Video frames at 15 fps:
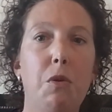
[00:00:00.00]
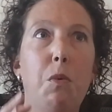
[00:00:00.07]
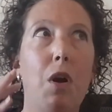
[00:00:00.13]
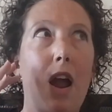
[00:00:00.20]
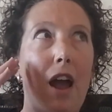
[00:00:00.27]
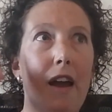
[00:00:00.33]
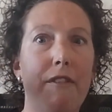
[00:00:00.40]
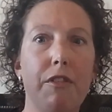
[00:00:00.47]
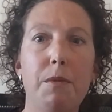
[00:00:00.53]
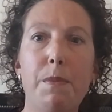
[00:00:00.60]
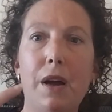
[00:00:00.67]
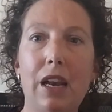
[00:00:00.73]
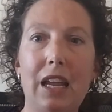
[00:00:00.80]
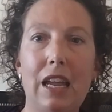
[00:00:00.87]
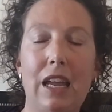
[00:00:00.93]
where
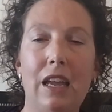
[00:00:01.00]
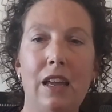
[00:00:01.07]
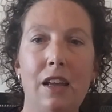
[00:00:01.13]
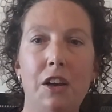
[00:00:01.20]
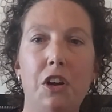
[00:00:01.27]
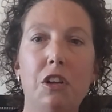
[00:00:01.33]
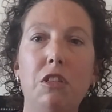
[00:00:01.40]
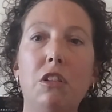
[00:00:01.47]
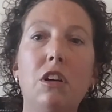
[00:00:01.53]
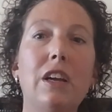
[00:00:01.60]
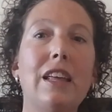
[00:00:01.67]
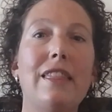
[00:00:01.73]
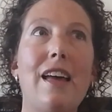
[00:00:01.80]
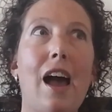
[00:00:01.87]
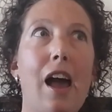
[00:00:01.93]
everybody could look
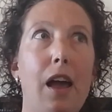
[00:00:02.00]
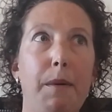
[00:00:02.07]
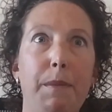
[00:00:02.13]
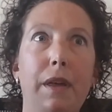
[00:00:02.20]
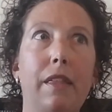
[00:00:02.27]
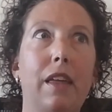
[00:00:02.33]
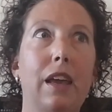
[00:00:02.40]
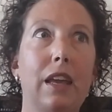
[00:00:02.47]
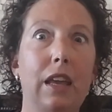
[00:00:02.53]
at that and be like,